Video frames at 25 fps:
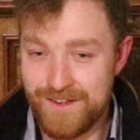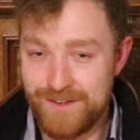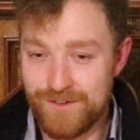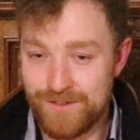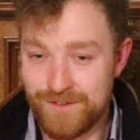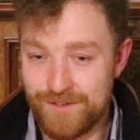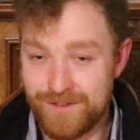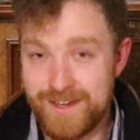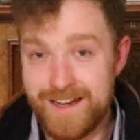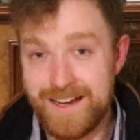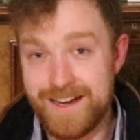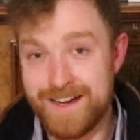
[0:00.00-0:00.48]

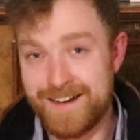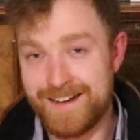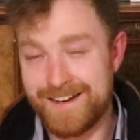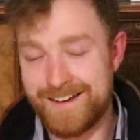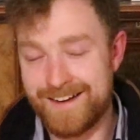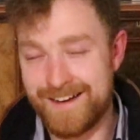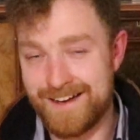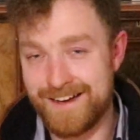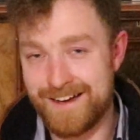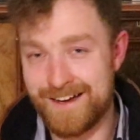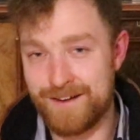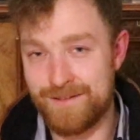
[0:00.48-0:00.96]
So yeah,
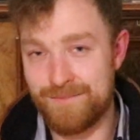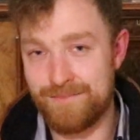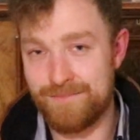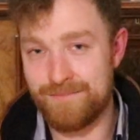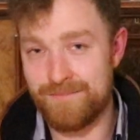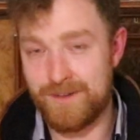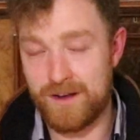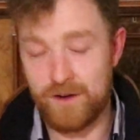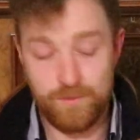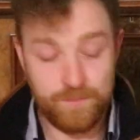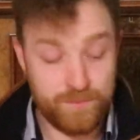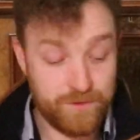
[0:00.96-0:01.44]

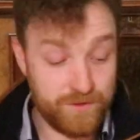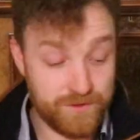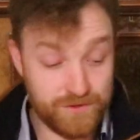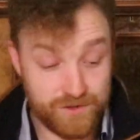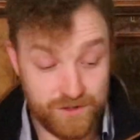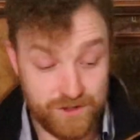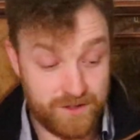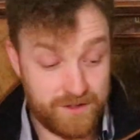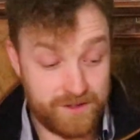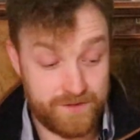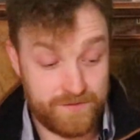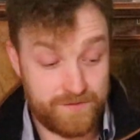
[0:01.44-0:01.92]
I hope you
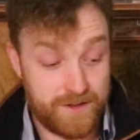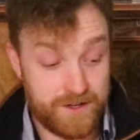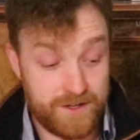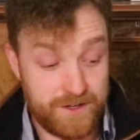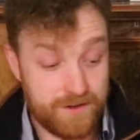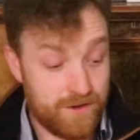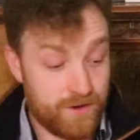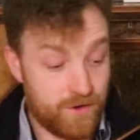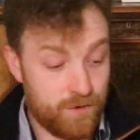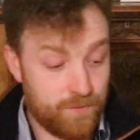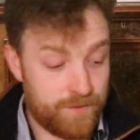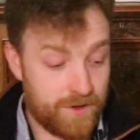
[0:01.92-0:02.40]
enjoyed this
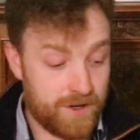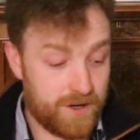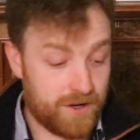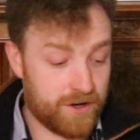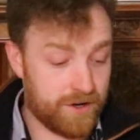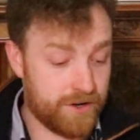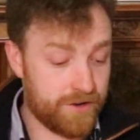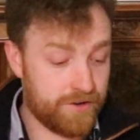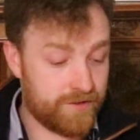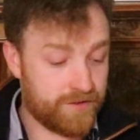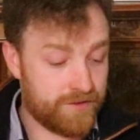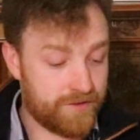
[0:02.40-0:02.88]
video. I hope you
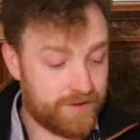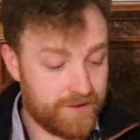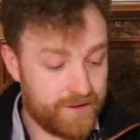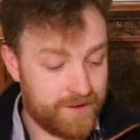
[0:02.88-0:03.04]
learned